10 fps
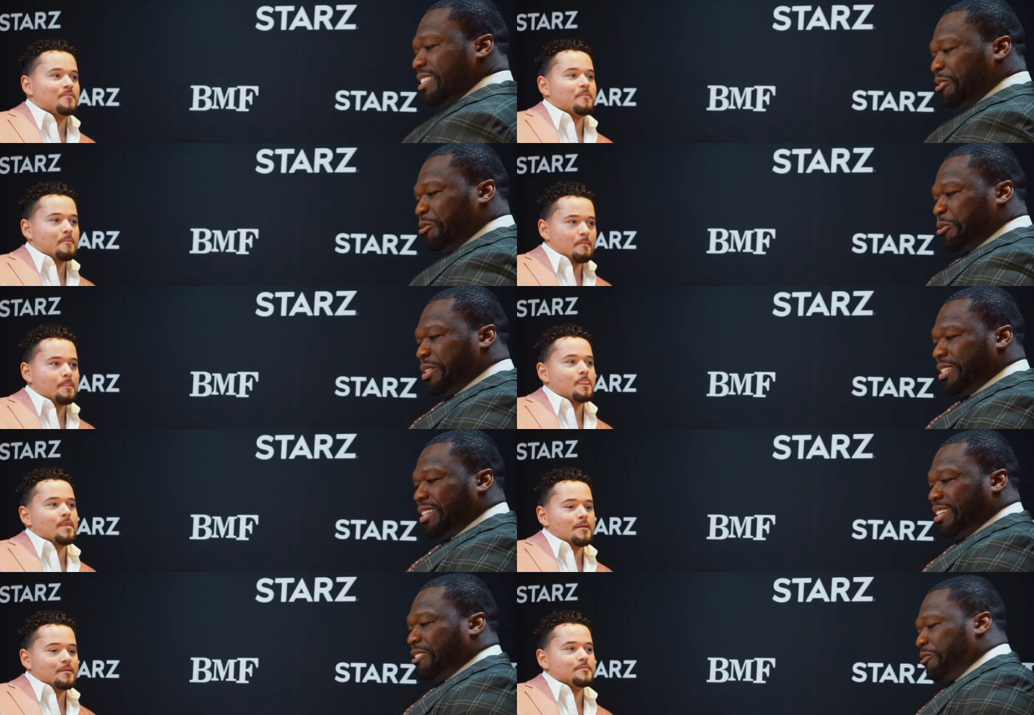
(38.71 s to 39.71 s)
Speaker 1: They'll do it
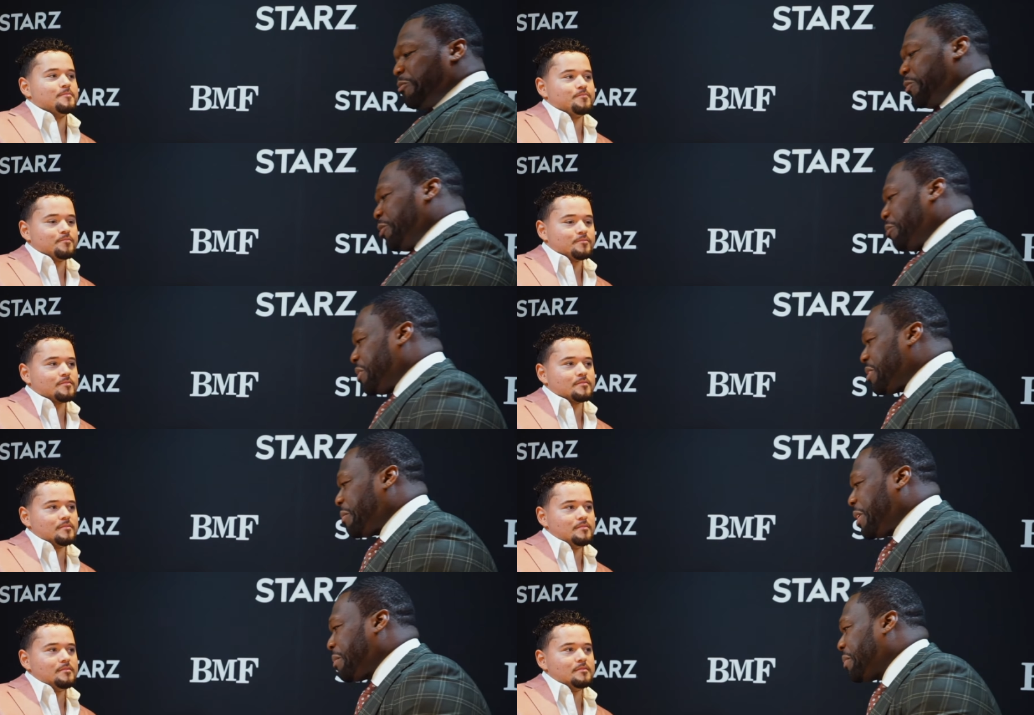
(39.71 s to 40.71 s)
on a piece of
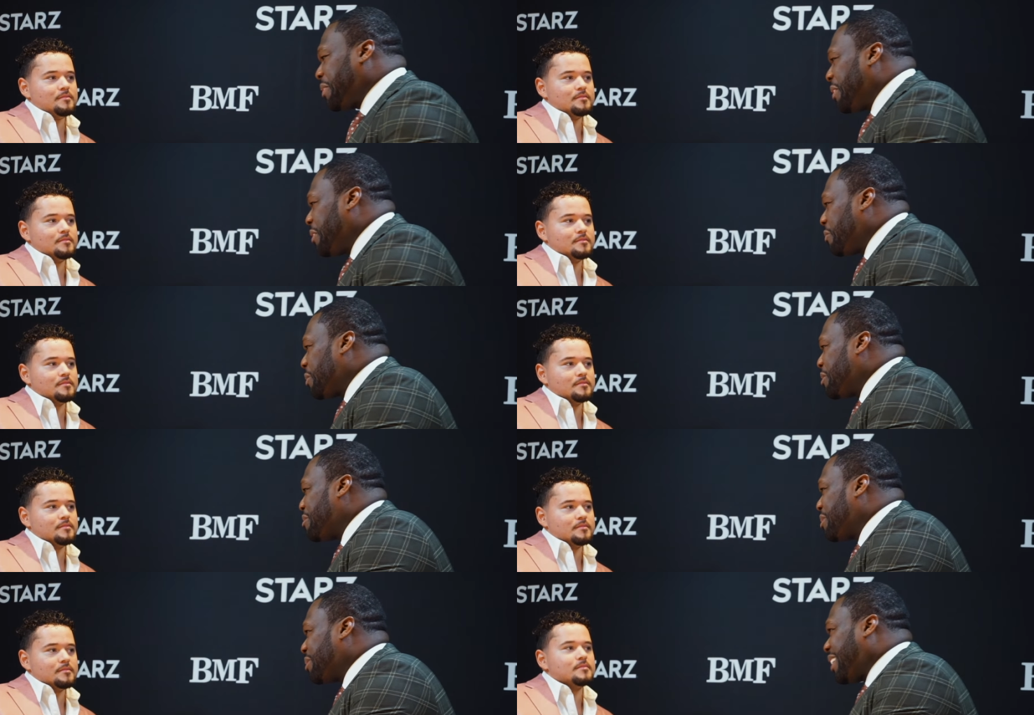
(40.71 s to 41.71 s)
paper where you
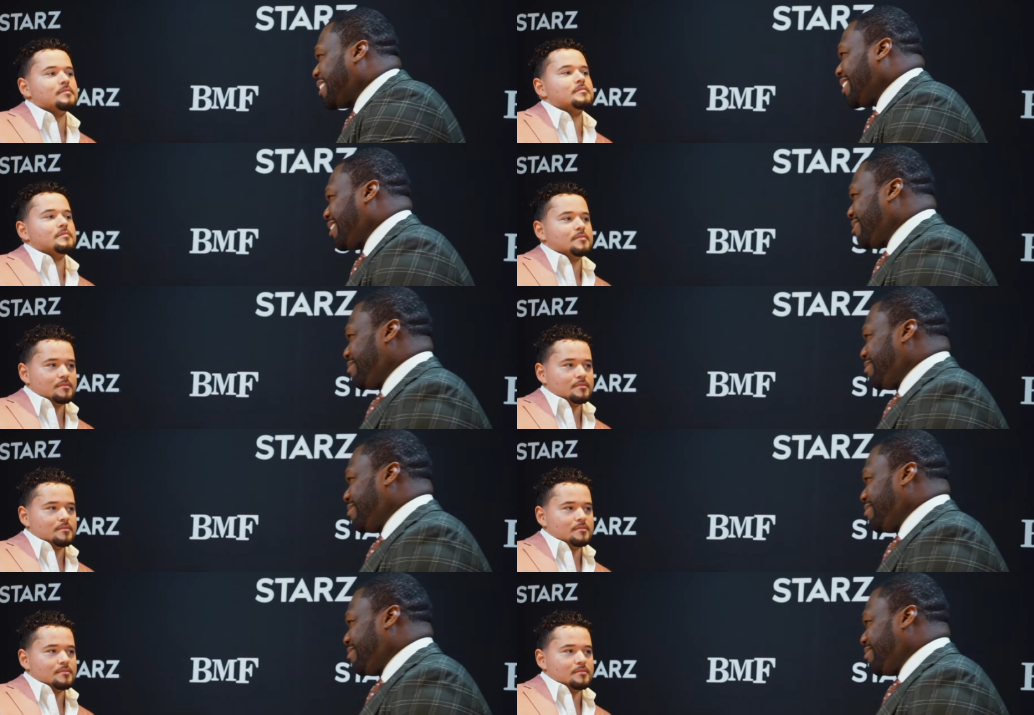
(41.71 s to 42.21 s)
feel nothing.